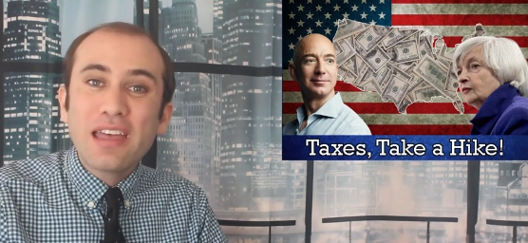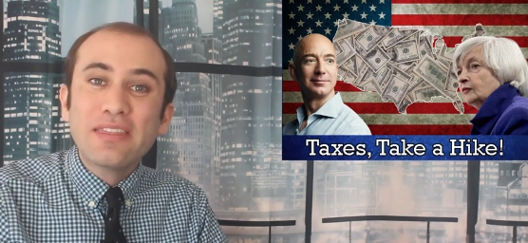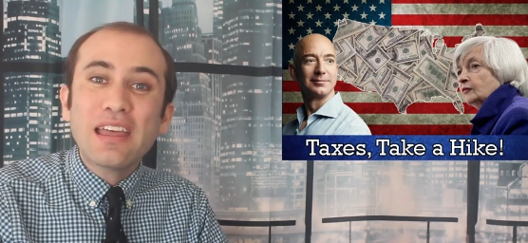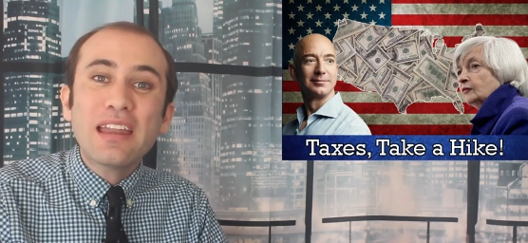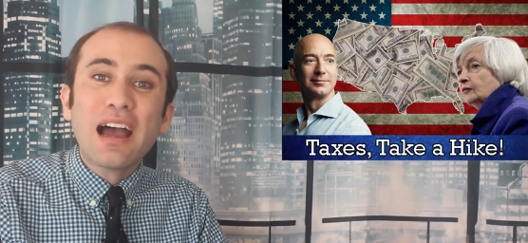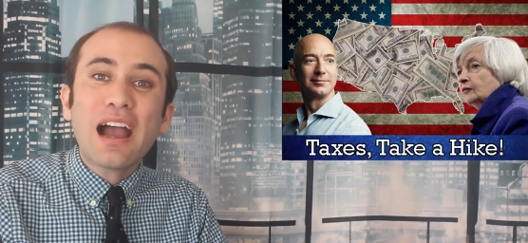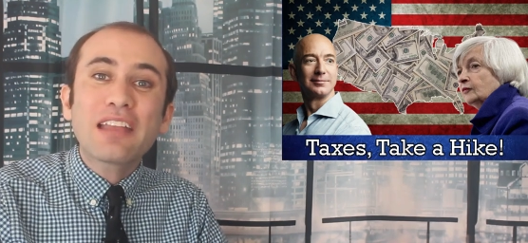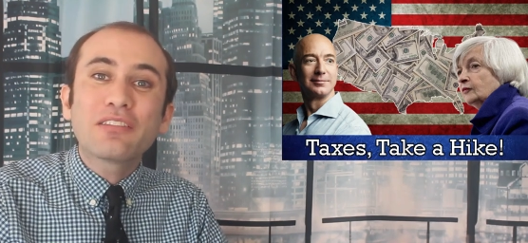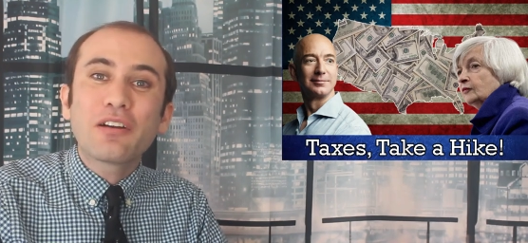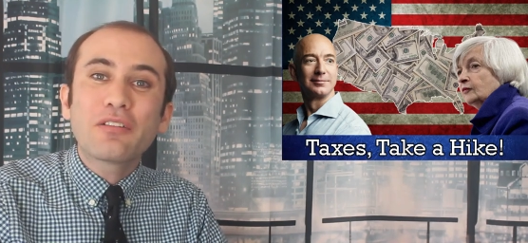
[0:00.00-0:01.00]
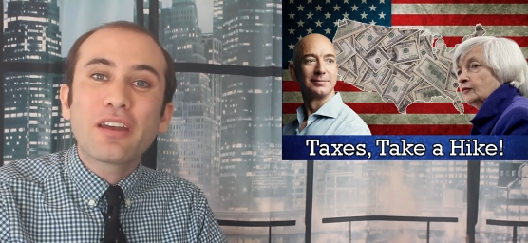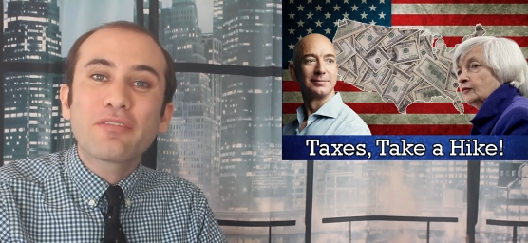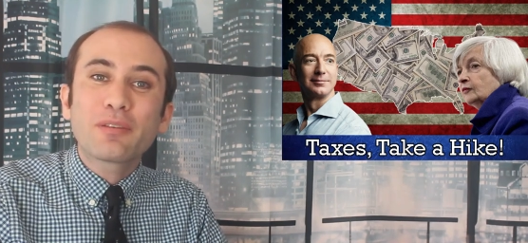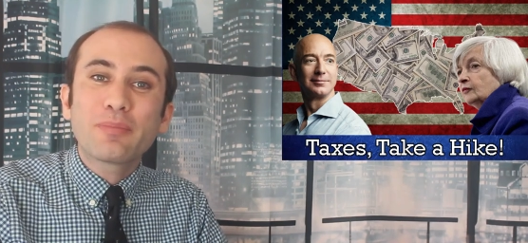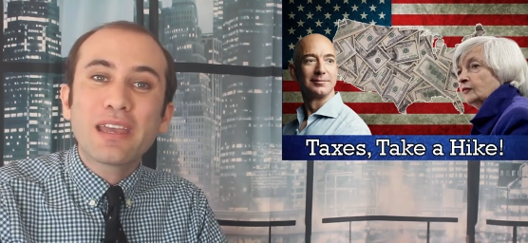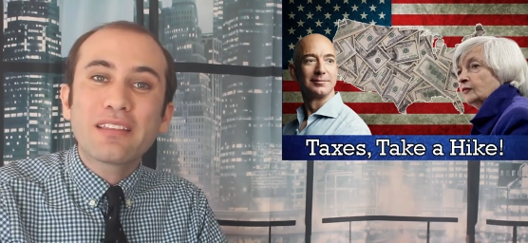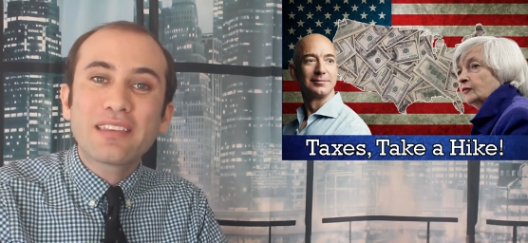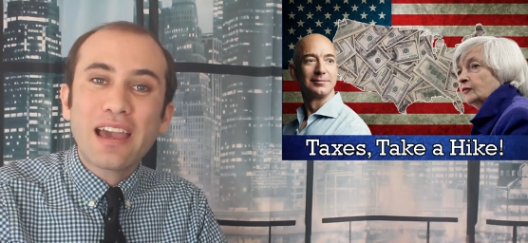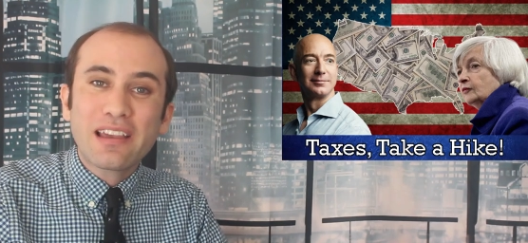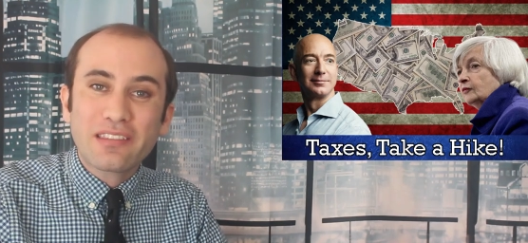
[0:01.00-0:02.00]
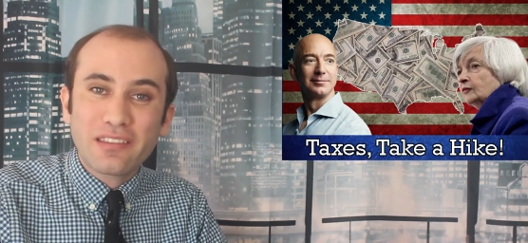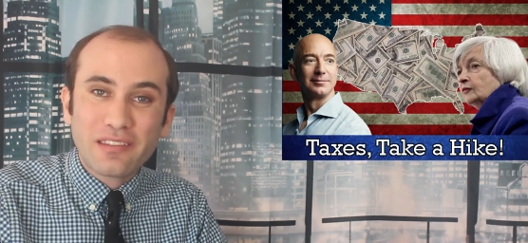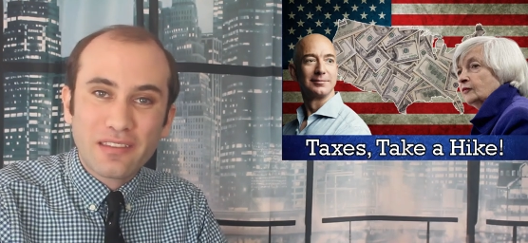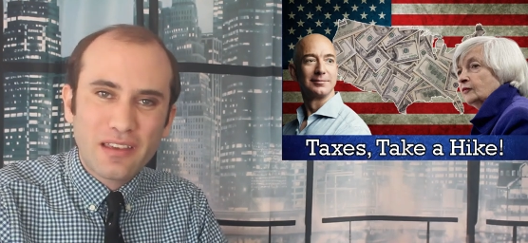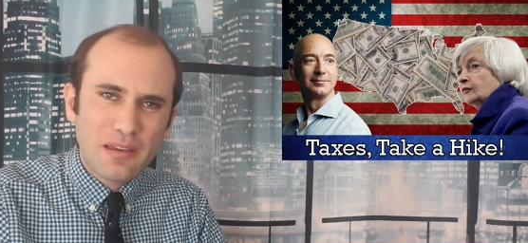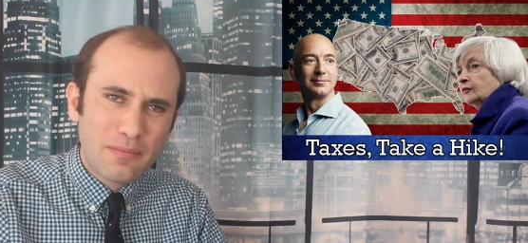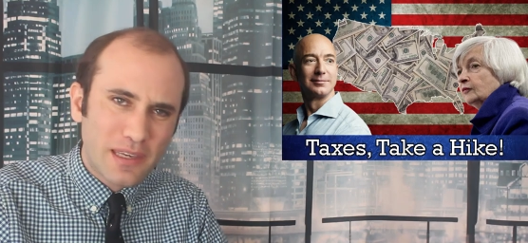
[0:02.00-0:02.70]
Speaker 1: and then I don't have to pay taxes.